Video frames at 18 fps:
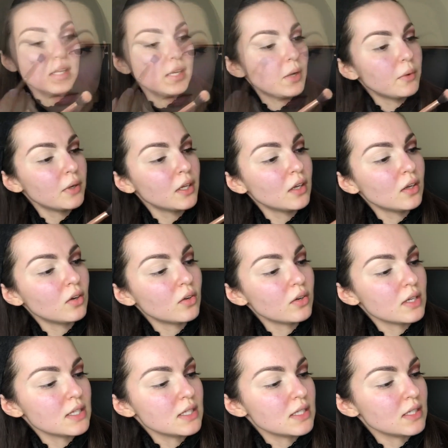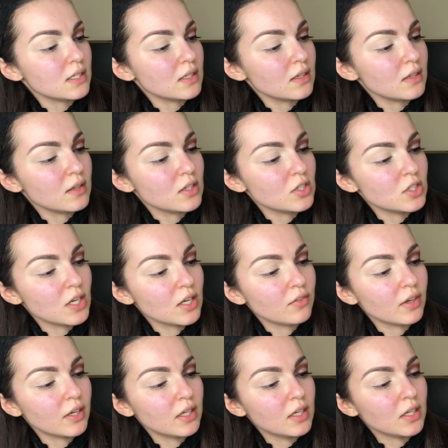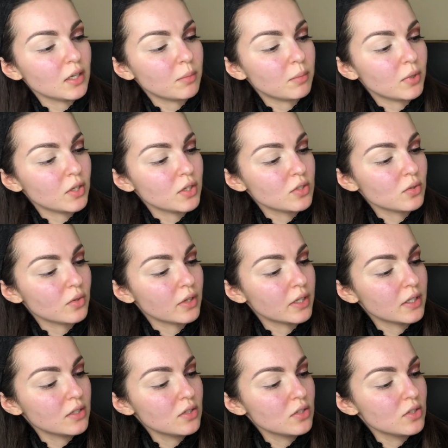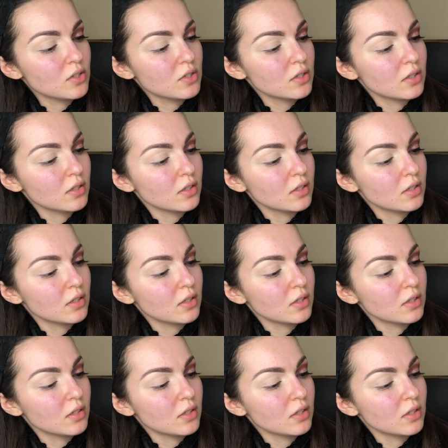Now we're going to go into the shade right here, Burnt Orange,